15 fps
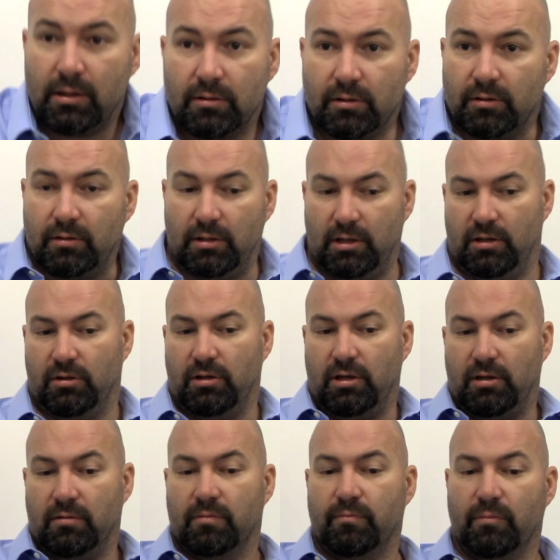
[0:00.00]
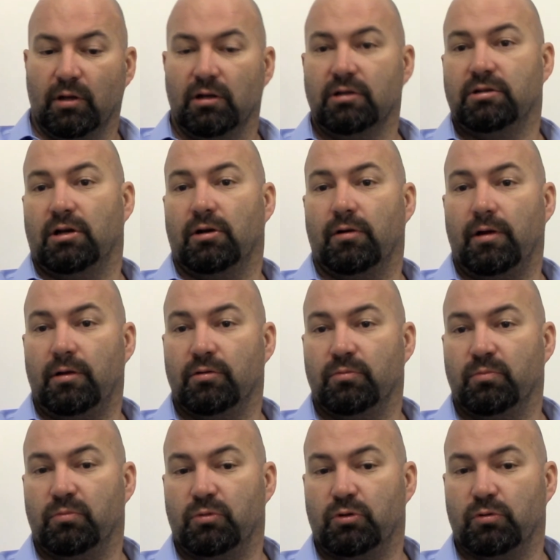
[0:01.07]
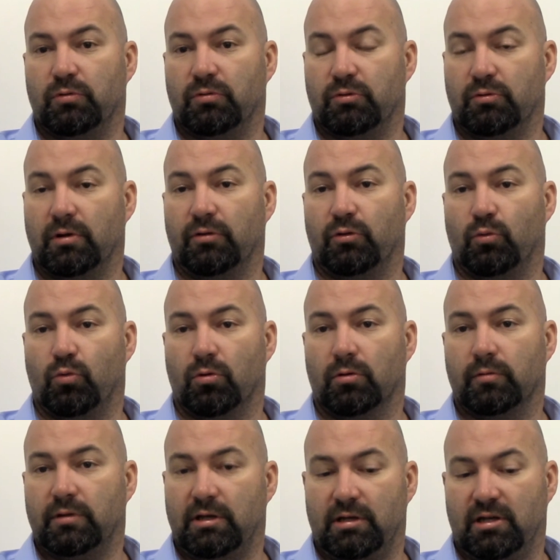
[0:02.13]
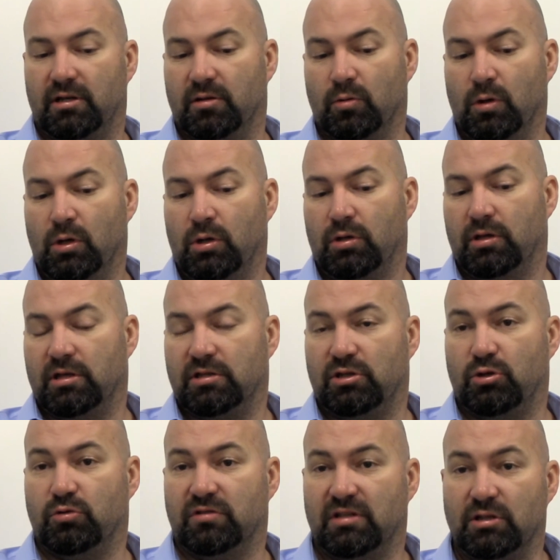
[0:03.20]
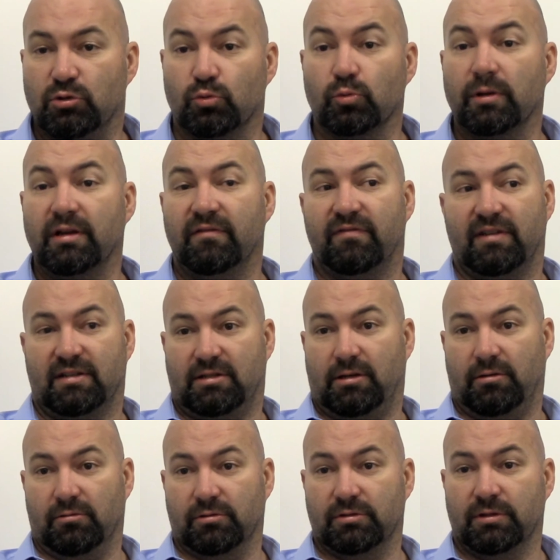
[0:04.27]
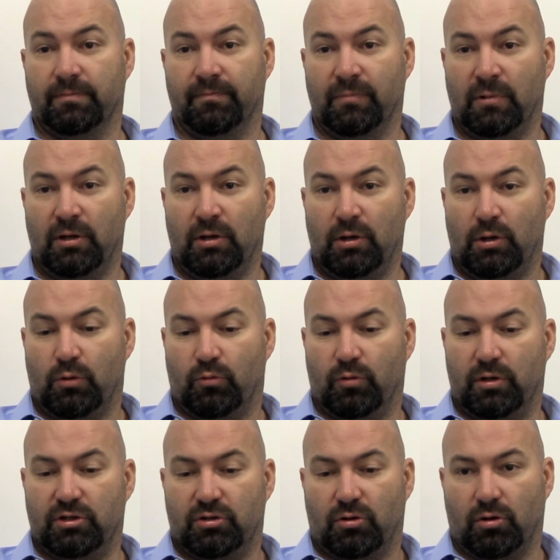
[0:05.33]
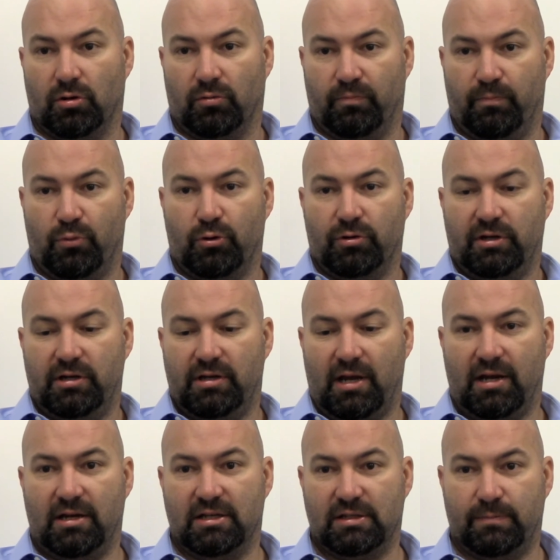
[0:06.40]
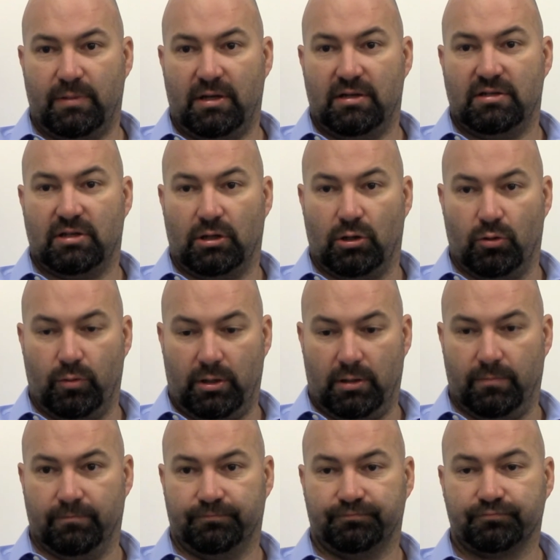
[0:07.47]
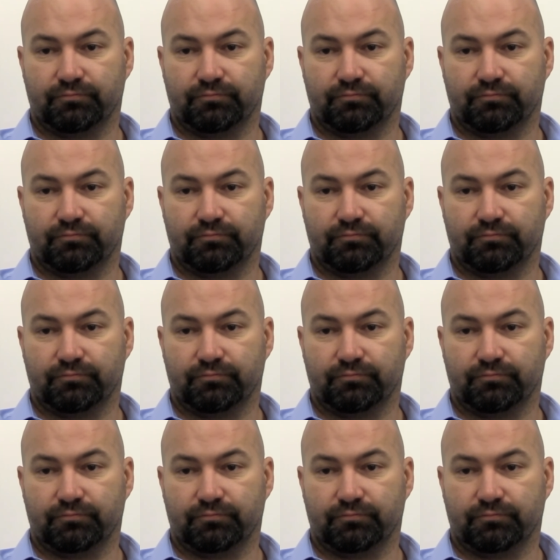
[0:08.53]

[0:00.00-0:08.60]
The, in the military, during throughout the war, what they did is use these ring fixators, which are percutaneous pins that go in